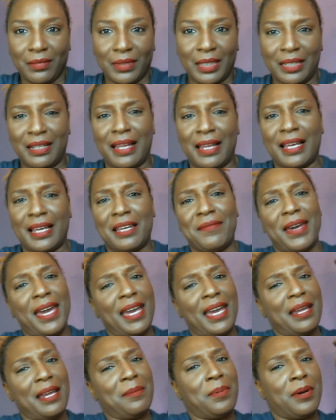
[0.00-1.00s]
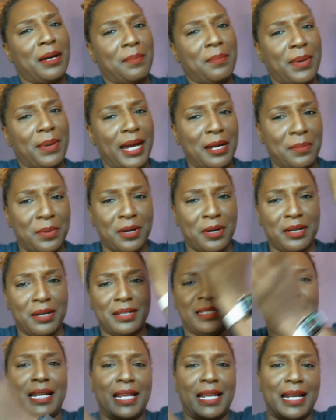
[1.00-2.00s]
Like if I had a body part to
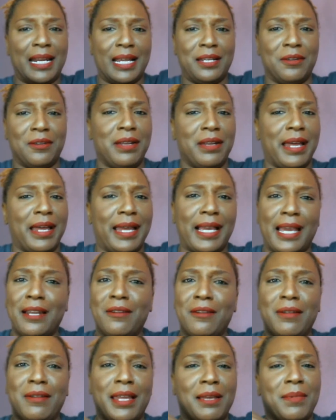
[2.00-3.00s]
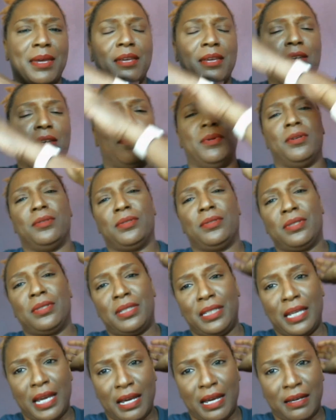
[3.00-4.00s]
say that I don't like my elbows.
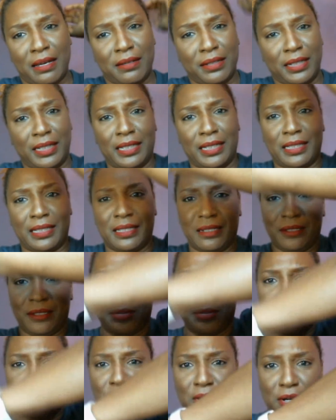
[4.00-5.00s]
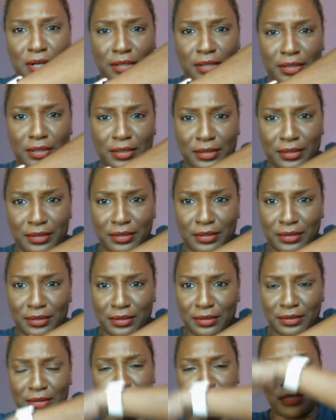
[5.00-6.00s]
See how it gets a little dark?
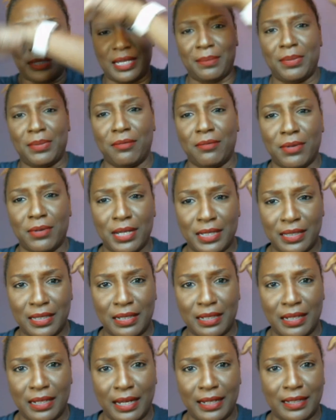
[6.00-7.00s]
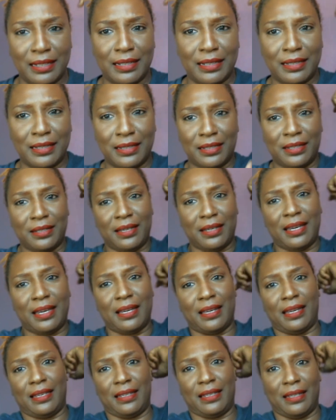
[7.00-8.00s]
Cause I'll be resting like this, and
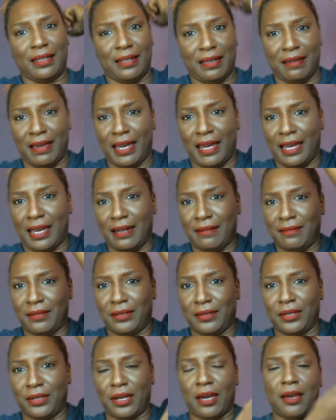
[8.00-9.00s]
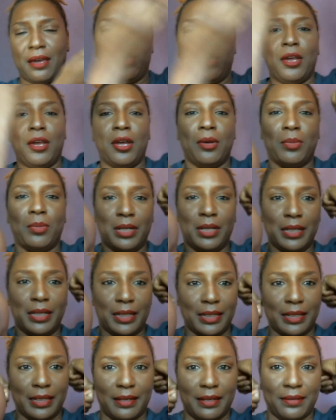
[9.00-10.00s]
you know, I don't know, y'all. But look
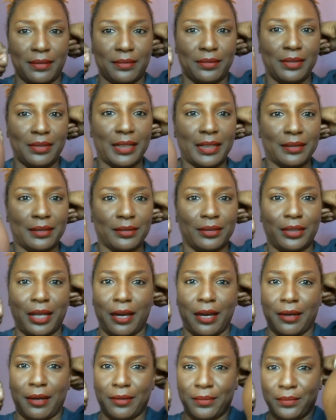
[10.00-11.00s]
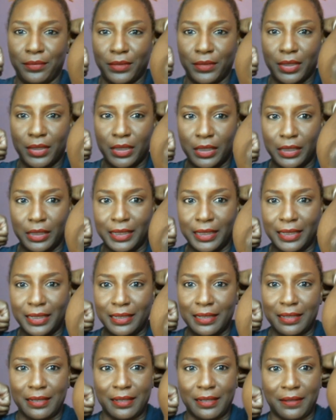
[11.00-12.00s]
at that. Look, y'all. Look at
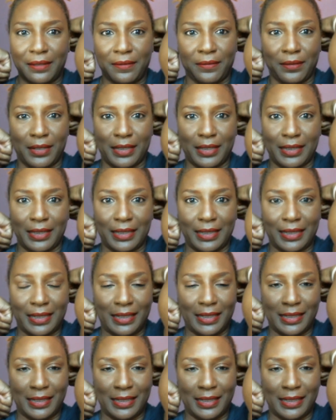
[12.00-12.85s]
the difference.